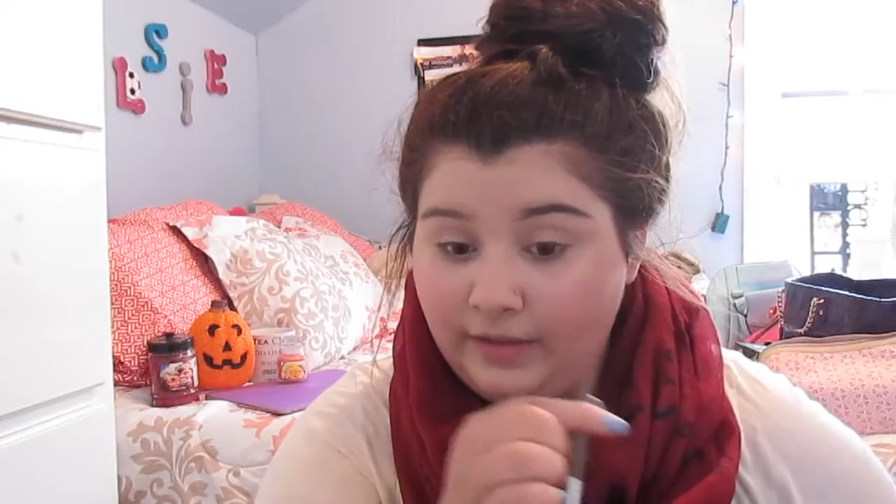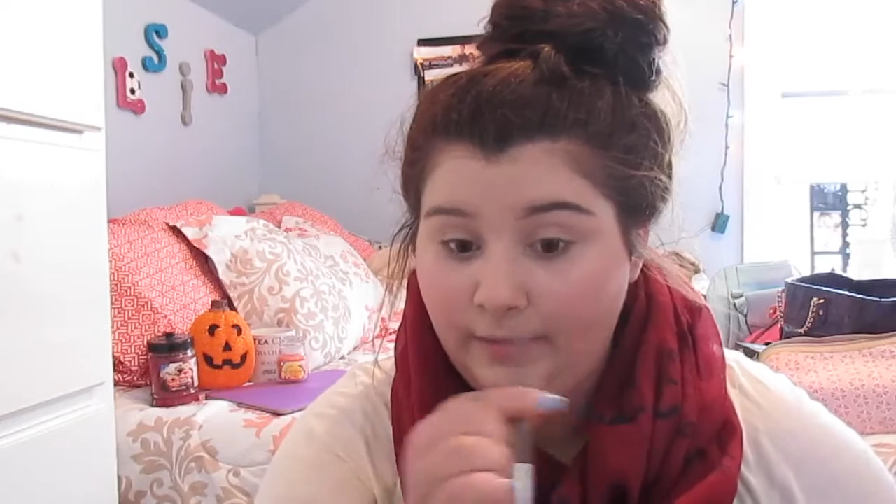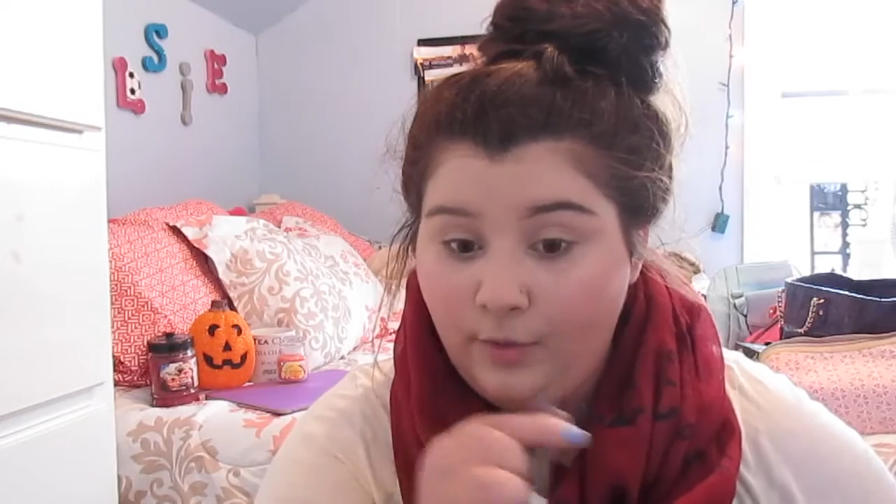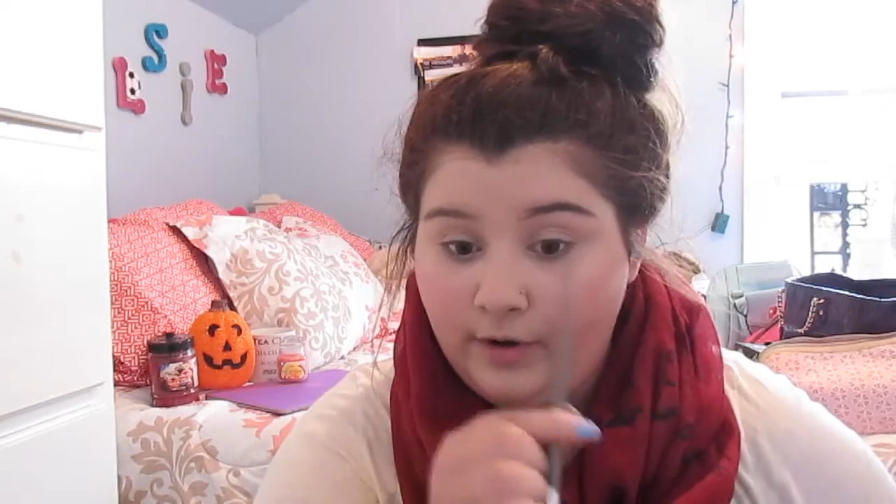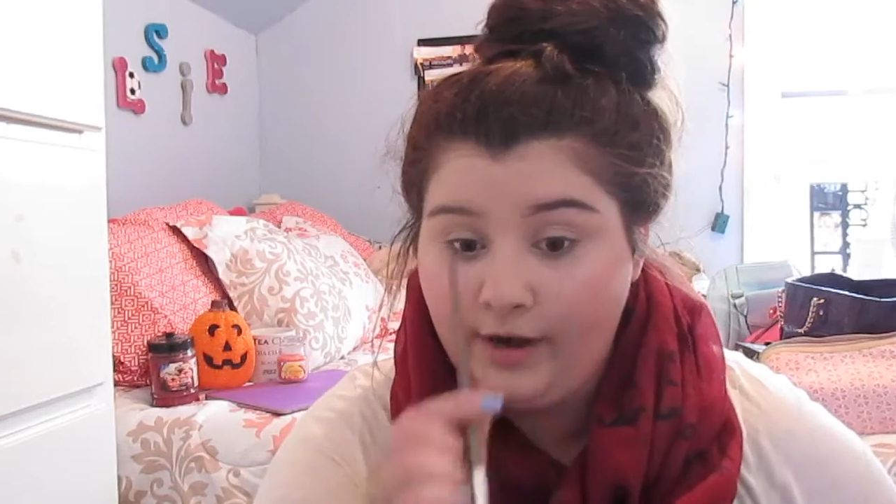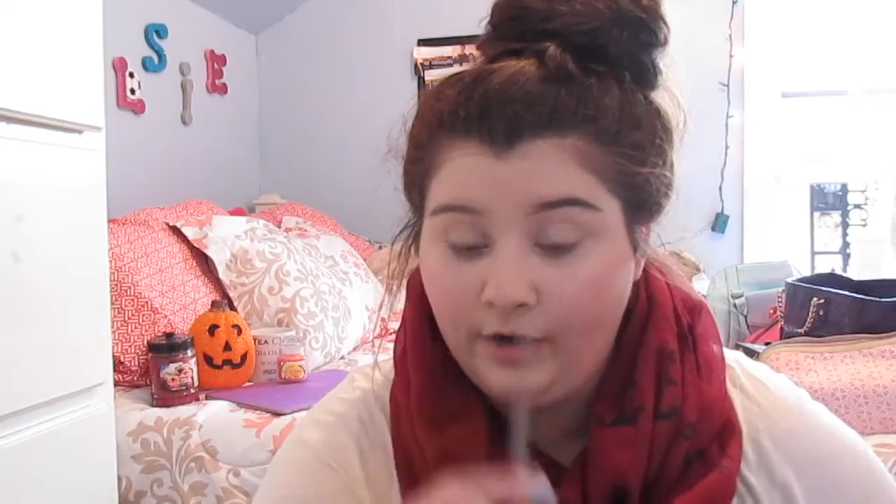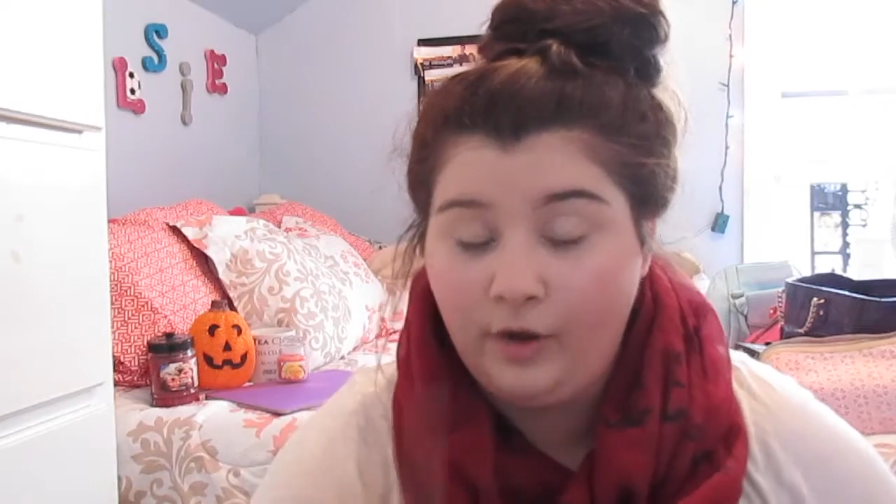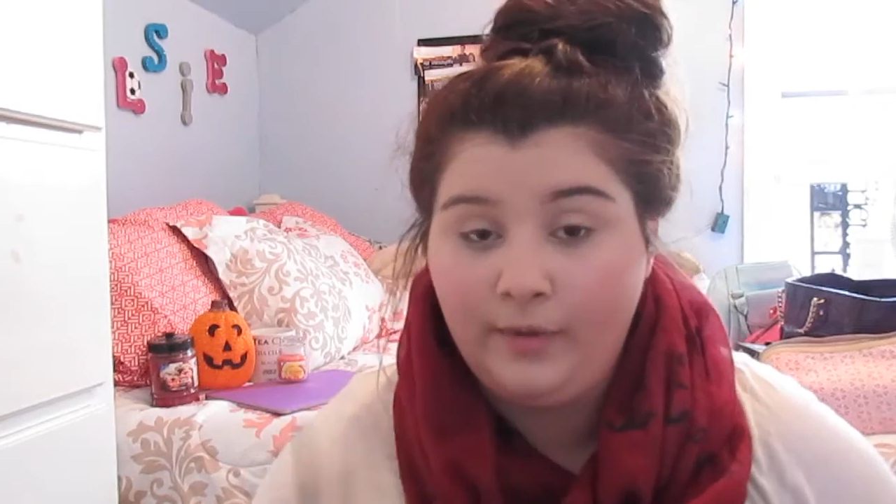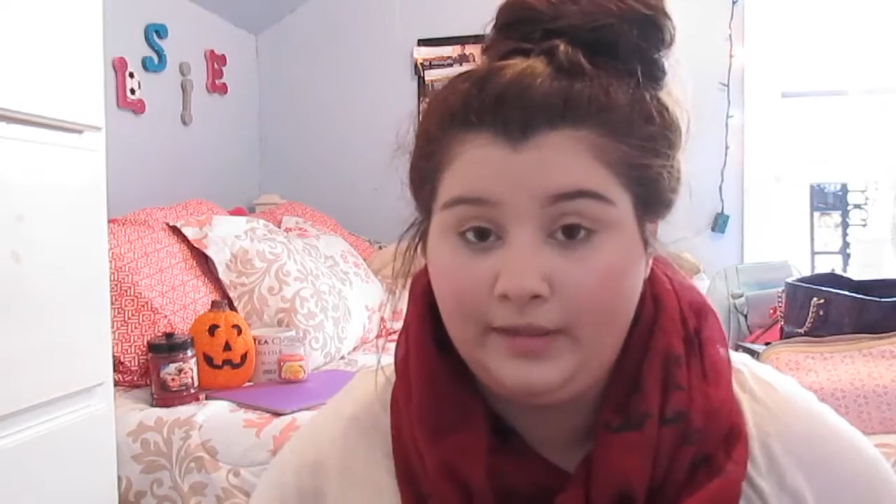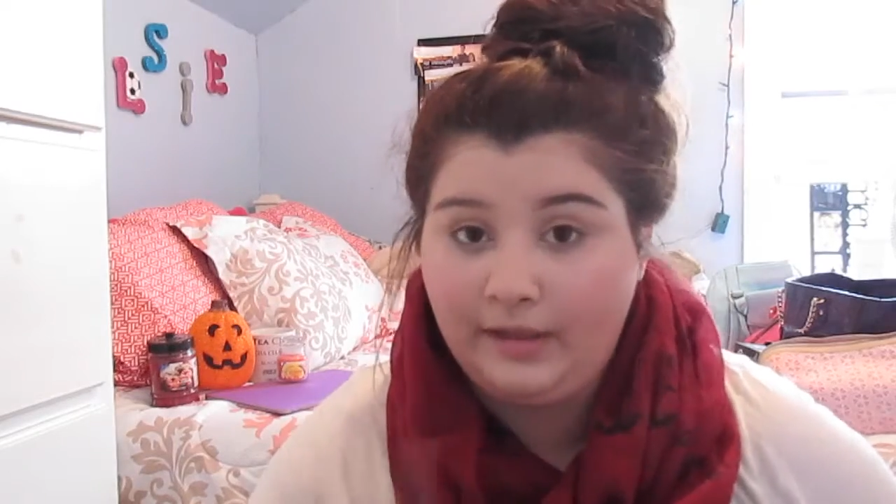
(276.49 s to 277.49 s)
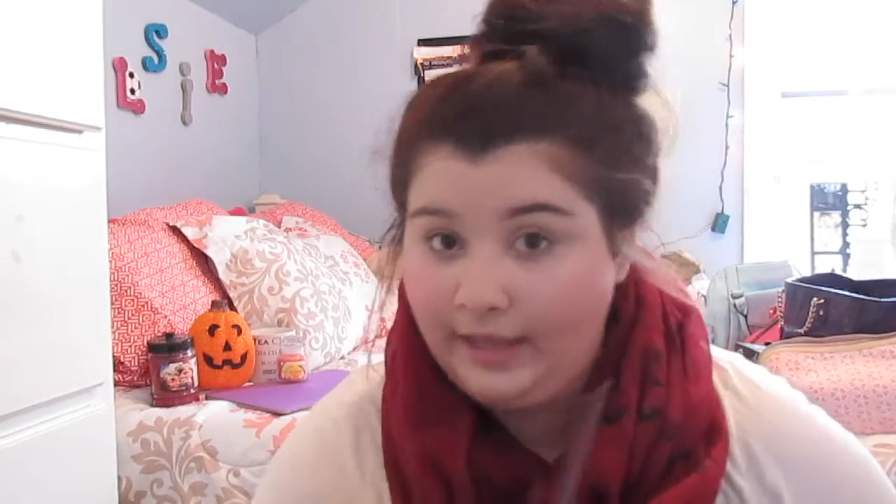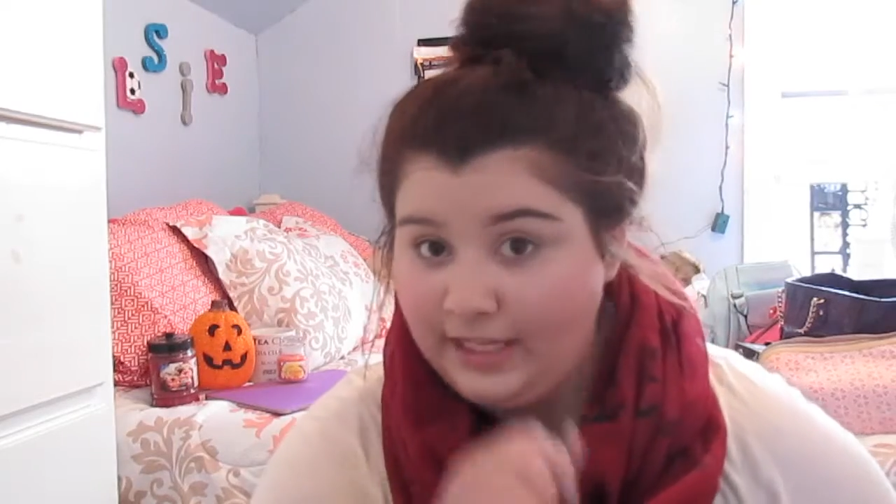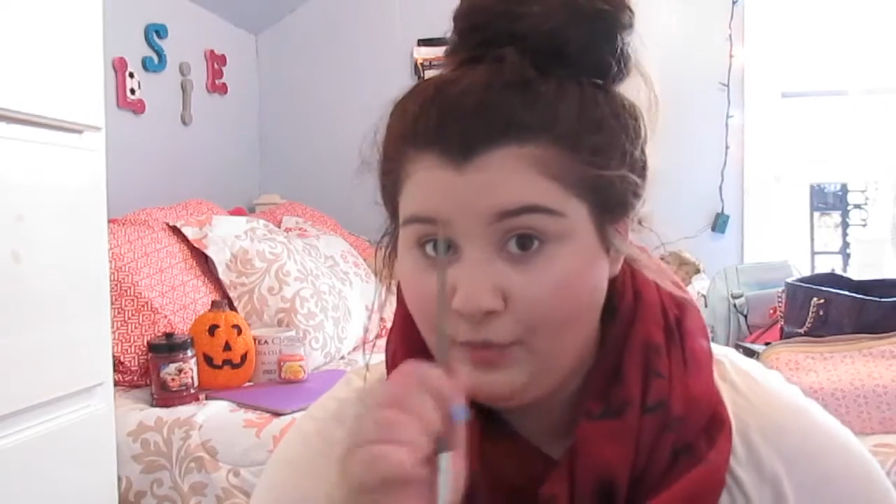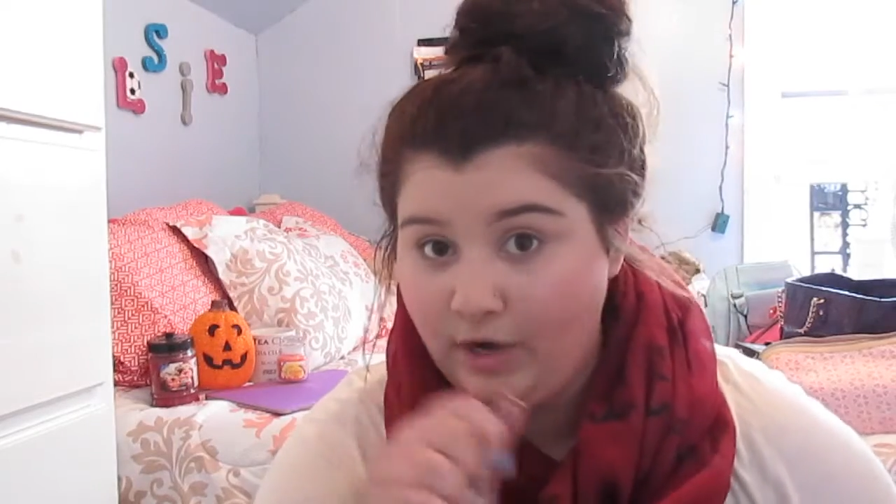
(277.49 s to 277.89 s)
the more I go in, the less